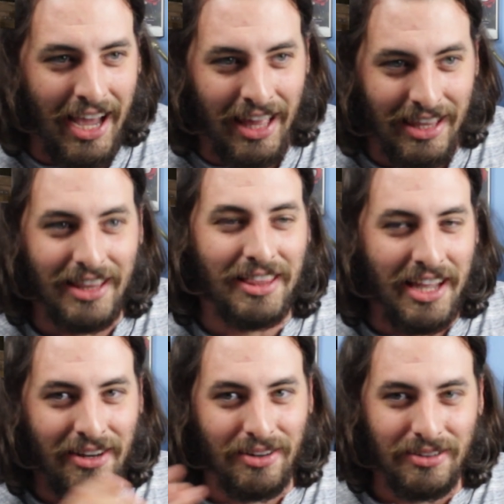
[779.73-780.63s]
And then
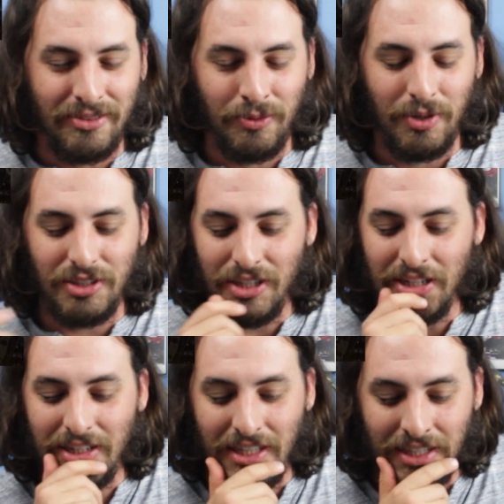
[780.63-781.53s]
later, once you
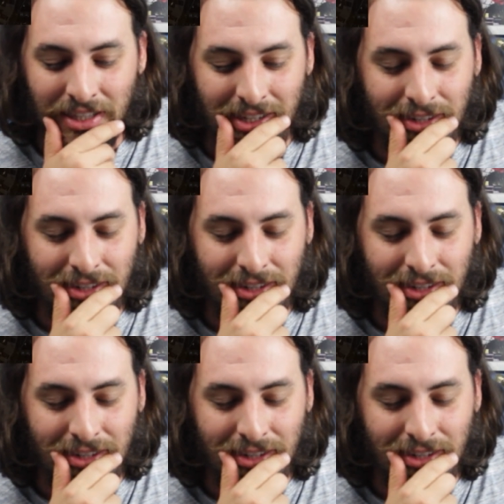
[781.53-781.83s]
get to the